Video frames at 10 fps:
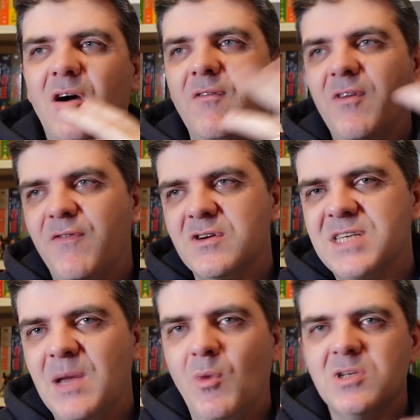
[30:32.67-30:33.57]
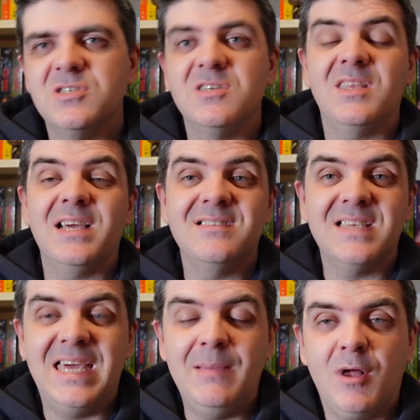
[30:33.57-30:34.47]
Of the first time watches, the things
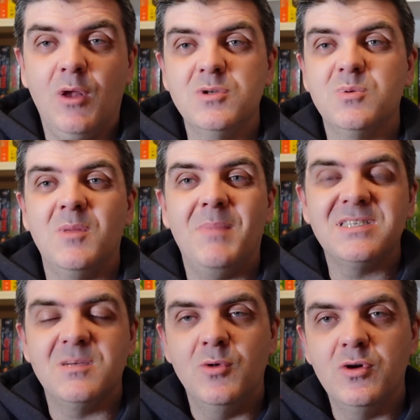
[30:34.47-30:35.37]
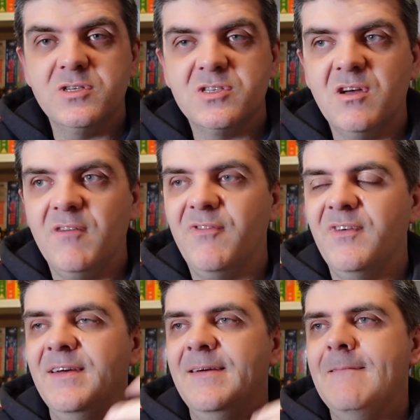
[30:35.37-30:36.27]
that came close were the Masumura
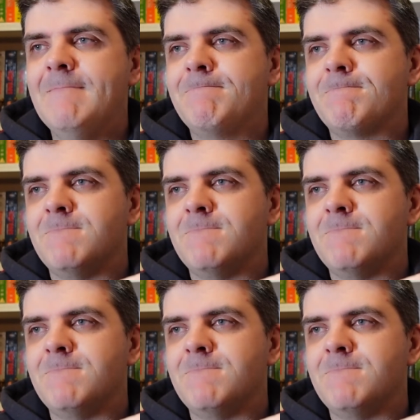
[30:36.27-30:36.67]
stuff,